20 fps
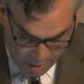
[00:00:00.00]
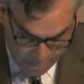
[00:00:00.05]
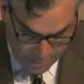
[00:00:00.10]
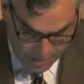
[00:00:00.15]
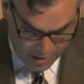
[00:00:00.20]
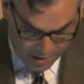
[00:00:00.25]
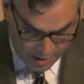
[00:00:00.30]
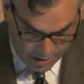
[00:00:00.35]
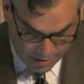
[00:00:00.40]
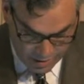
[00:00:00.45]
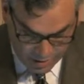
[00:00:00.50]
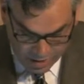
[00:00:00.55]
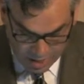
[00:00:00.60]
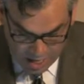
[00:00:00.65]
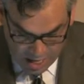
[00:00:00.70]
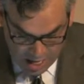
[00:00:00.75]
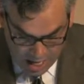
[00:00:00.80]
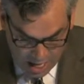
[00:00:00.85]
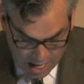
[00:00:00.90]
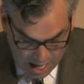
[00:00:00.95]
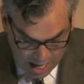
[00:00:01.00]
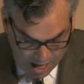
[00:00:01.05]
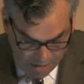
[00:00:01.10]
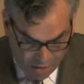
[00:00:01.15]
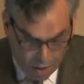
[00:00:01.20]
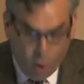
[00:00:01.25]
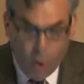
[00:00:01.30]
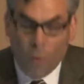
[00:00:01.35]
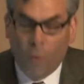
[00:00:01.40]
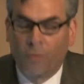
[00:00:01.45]
companies.
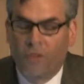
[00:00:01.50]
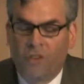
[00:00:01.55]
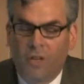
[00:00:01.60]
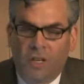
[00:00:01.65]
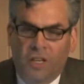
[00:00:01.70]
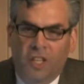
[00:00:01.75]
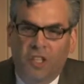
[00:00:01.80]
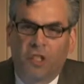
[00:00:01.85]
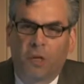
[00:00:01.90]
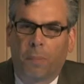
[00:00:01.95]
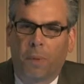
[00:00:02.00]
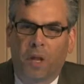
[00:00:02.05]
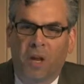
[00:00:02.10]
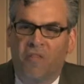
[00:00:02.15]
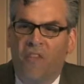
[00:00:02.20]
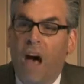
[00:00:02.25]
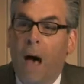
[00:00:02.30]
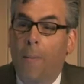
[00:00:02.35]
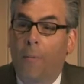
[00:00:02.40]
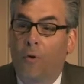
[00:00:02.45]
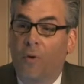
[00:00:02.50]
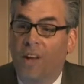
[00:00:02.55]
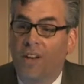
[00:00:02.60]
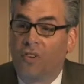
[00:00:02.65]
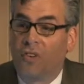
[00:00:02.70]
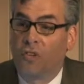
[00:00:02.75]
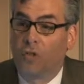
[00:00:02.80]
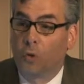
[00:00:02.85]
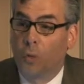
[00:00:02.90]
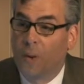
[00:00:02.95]
The whole discipline of
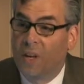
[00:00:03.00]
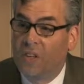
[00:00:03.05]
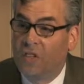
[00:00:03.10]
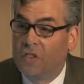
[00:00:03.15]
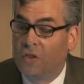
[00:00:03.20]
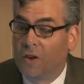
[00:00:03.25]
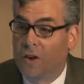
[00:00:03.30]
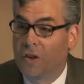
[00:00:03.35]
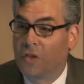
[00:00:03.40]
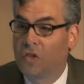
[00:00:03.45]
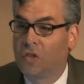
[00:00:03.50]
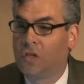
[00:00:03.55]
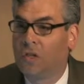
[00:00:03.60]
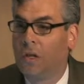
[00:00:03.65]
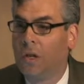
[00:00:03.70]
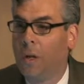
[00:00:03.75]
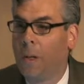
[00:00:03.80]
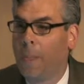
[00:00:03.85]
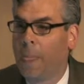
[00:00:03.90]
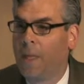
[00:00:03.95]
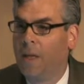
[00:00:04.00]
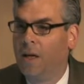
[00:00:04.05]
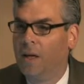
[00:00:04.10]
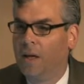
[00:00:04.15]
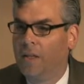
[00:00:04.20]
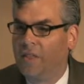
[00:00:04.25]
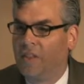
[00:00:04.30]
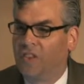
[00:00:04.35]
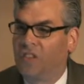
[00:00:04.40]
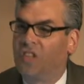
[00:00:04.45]
operations research
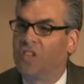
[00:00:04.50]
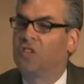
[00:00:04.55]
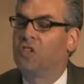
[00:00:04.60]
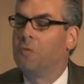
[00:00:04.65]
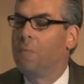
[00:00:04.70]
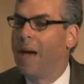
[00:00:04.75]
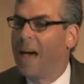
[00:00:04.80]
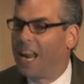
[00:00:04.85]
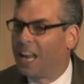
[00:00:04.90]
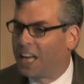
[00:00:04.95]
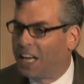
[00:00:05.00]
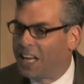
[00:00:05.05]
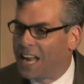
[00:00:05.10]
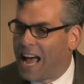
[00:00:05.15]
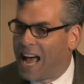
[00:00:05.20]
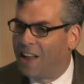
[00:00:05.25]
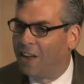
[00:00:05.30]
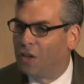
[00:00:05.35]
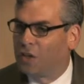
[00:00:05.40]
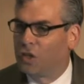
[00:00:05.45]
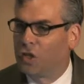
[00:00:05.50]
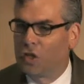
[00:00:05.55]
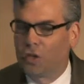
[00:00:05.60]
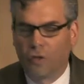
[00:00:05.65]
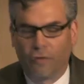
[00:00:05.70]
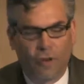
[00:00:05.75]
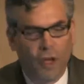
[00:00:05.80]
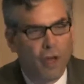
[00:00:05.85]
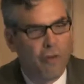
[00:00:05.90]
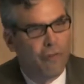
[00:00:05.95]
the systematic analysis
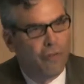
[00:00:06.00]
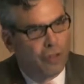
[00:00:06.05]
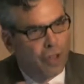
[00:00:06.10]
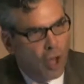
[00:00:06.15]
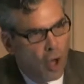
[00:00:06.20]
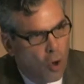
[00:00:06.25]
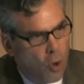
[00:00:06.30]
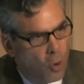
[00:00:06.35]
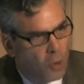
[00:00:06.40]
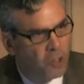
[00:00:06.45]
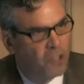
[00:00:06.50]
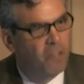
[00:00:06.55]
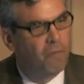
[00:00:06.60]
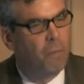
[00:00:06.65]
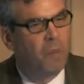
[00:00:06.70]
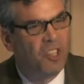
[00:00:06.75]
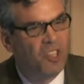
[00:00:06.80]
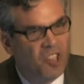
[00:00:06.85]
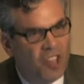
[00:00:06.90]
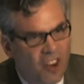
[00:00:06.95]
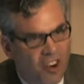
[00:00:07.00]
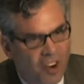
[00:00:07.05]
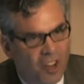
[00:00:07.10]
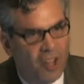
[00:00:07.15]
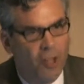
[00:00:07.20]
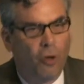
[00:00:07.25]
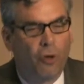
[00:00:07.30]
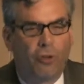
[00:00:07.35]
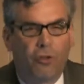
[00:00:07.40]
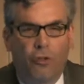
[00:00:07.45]
of flows of
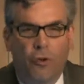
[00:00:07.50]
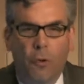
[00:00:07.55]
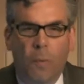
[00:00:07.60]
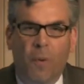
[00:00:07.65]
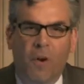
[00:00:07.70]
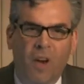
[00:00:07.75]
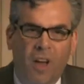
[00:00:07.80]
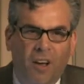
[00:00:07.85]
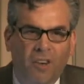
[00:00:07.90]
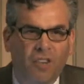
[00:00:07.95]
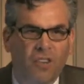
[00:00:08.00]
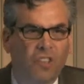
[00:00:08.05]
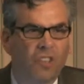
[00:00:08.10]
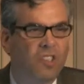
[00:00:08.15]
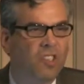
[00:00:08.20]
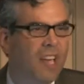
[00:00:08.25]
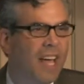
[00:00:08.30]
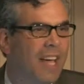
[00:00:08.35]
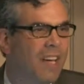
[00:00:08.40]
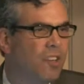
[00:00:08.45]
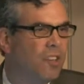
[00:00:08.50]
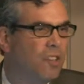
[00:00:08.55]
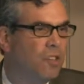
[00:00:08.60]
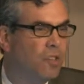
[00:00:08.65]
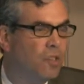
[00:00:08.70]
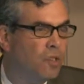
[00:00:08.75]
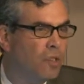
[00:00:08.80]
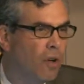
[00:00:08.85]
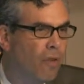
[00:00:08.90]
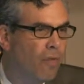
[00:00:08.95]
materials through production stages
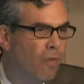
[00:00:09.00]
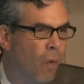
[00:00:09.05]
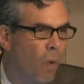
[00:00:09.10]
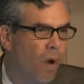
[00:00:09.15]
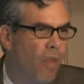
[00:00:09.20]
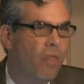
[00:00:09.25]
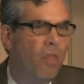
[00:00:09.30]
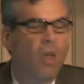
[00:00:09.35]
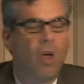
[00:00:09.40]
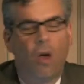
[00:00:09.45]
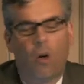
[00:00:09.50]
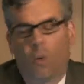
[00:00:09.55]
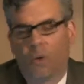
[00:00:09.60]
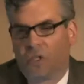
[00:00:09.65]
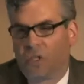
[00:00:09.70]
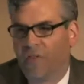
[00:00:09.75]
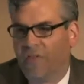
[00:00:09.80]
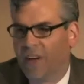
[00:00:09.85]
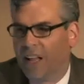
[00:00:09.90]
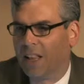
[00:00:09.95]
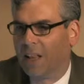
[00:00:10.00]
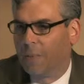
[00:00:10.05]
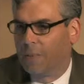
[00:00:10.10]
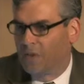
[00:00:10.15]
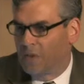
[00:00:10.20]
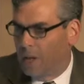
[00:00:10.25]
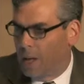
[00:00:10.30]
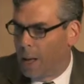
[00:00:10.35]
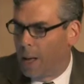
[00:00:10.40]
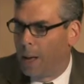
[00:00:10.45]
and so forth was
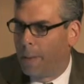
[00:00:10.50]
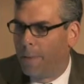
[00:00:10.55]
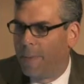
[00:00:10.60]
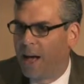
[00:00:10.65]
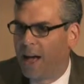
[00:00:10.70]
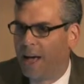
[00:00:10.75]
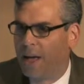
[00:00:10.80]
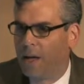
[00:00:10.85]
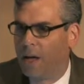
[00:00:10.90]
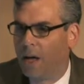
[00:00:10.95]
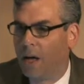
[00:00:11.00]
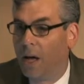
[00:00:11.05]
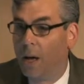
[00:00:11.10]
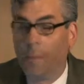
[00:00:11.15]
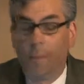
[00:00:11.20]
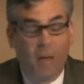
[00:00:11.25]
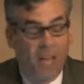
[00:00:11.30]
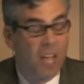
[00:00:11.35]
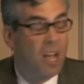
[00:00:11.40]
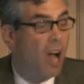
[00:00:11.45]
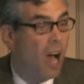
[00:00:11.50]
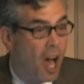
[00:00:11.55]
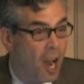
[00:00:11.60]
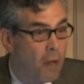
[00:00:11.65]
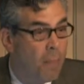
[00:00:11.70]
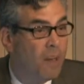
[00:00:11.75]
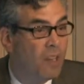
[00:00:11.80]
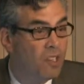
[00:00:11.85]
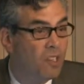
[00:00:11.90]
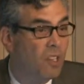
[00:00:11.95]
developed by
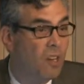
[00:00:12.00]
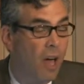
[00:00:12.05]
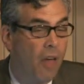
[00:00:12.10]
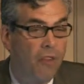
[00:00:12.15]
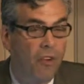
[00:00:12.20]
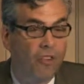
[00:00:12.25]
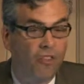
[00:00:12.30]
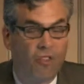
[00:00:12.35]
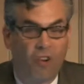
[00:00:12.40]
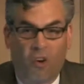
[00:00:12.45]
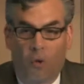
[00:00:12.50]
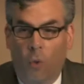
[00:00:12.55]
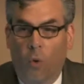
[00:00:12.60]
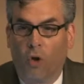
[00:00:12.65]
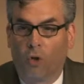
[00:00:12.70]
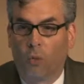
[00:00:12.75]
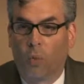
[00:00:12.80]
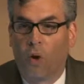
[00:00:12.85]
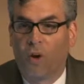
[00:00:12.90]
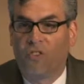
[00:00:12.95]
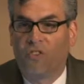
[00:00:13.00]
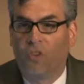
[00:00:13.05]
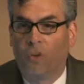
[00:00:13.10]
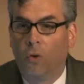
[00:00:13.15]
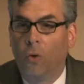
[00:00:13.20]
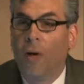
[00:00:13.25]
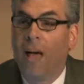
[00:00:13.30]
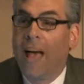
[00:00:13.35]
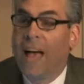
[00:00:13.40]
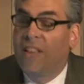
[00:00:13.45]
economists and others during World War
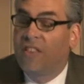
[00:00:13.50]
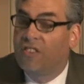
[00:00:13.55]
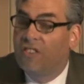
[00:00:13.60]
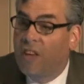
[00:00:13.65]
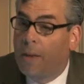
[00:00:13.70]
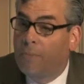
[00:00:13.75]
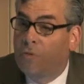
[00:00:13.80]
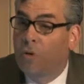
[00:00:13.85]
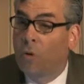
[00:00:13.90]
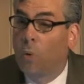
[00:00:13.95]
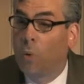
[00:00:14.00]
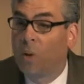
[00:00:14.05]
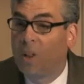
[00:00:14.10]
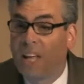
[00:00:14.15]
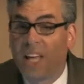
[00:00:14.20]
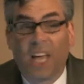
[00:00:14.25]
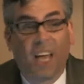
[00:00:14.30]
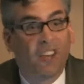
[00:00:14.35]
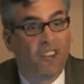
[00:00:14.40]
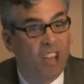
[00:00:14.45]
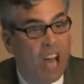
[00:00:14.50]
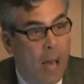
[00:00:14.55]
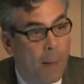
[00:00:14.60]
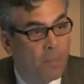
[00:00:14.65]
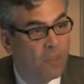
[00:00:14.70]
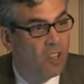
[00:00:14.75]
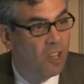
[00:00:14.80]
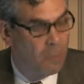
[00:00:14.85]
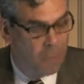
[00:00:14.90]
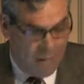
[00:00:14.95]
II, and subsequently
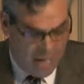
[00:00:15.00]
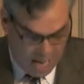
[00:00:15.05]
adopted